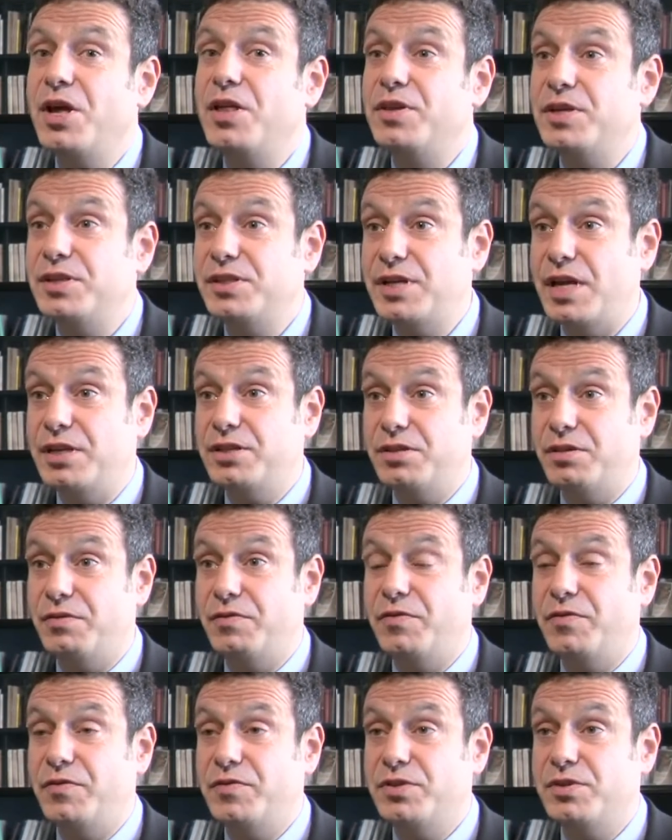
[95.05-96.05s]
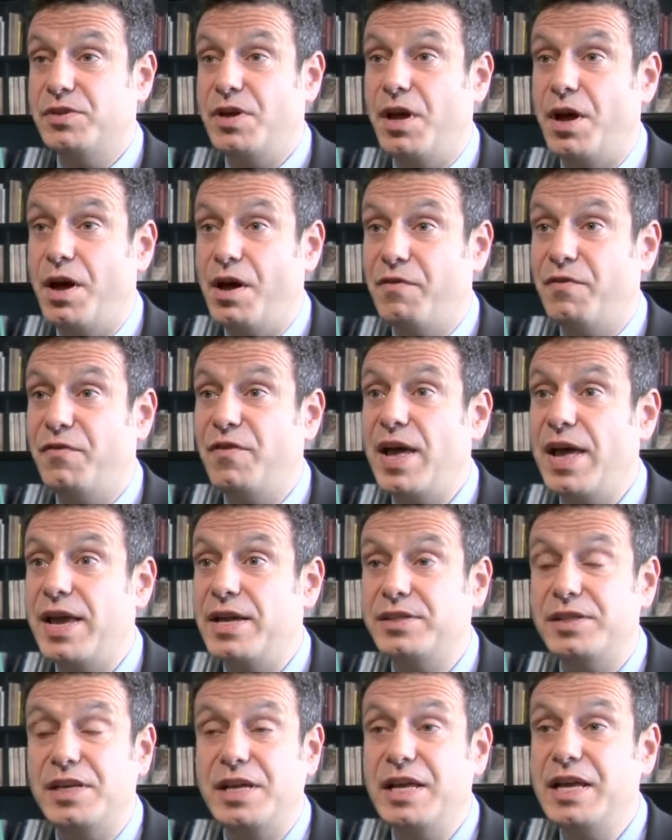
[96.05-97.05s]
this set of
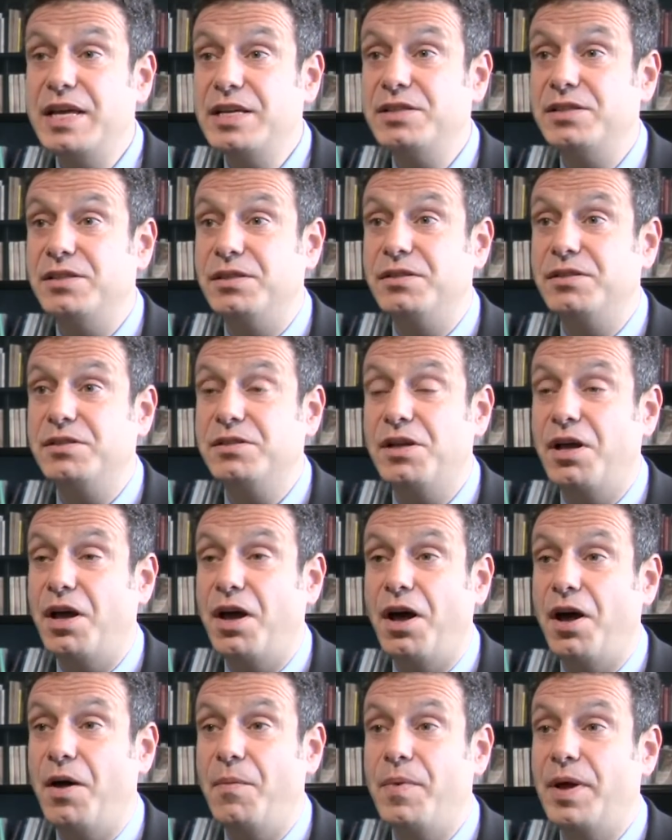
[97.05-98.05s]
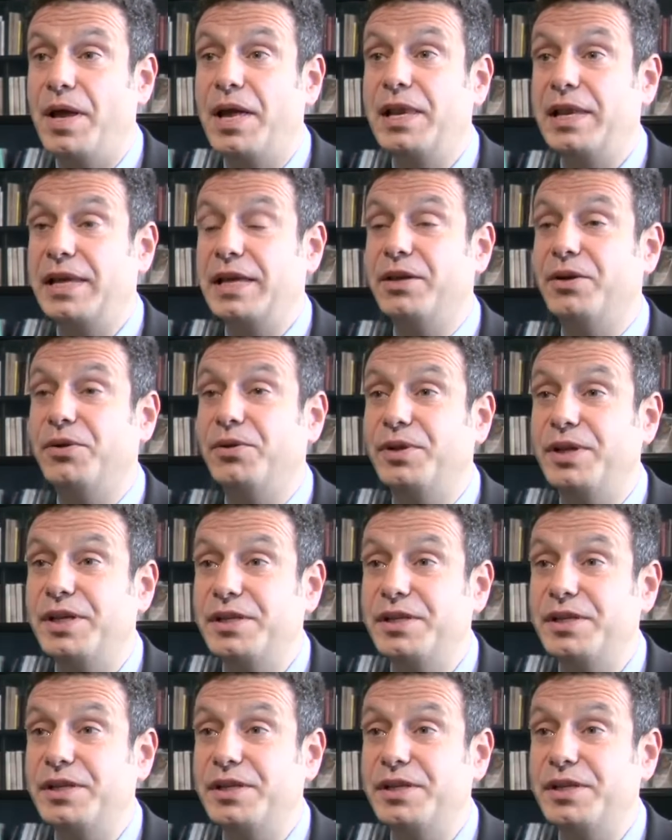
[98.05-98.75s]
affairs isn't illegal.